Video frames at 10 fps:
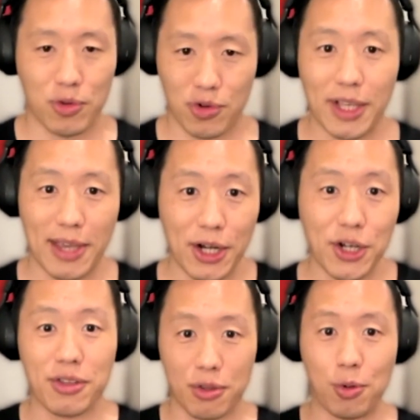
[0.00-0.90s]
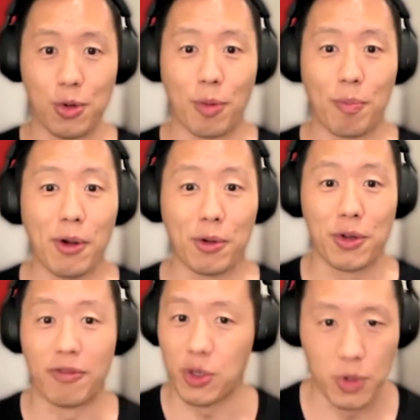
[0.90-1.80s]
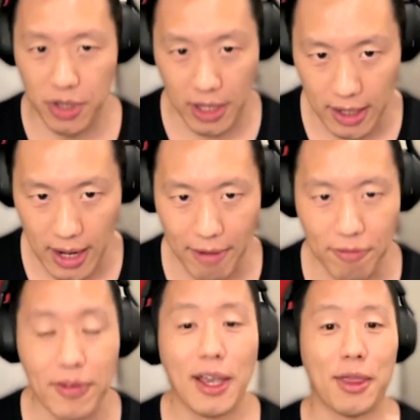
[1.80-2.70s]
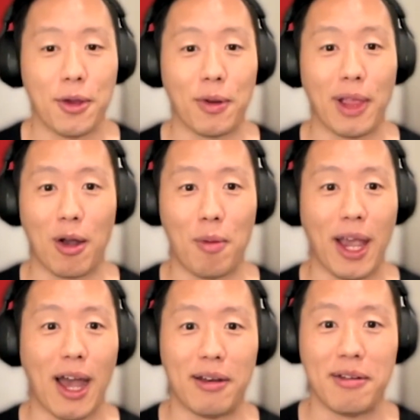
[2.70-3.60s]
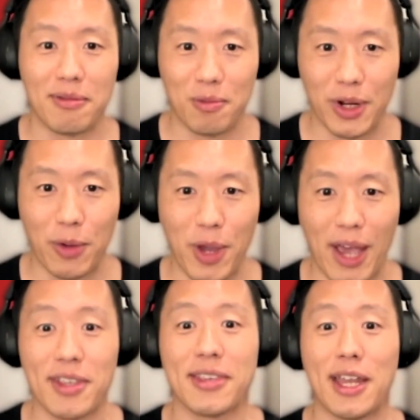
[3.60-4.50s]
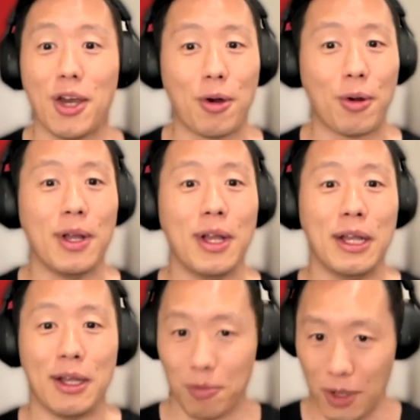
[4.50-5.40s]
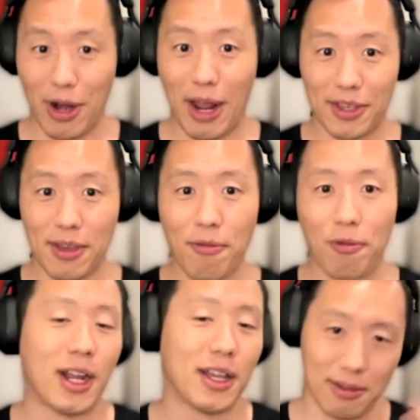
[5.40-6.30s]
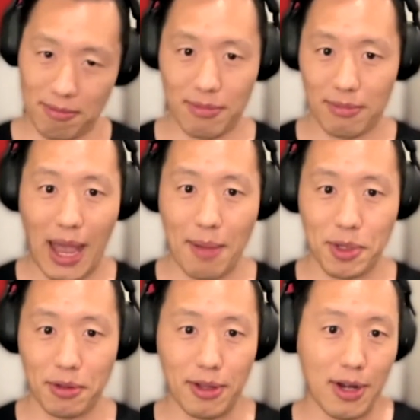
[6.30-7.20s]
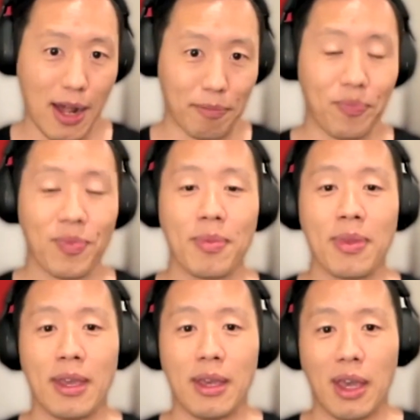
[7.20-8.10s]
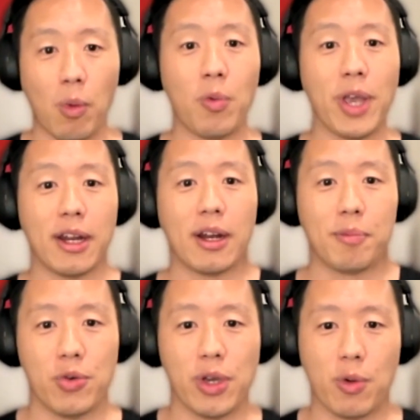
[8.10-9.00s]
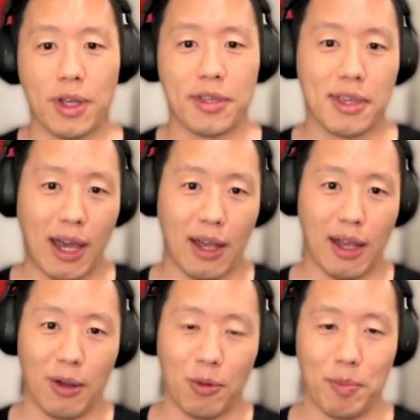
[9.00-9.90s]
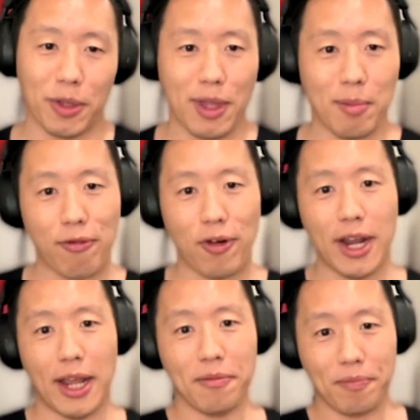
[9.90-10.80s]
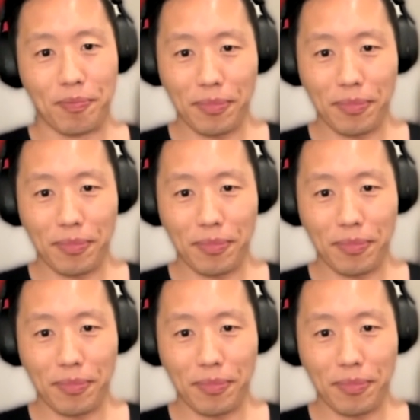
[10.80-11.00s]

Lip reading: transactions through your payroll service, which they didn't have. And they were like, oh my God, we have to say no. We don't have the software. And I said, absolutely not. And what we ended up doing was we built them a front end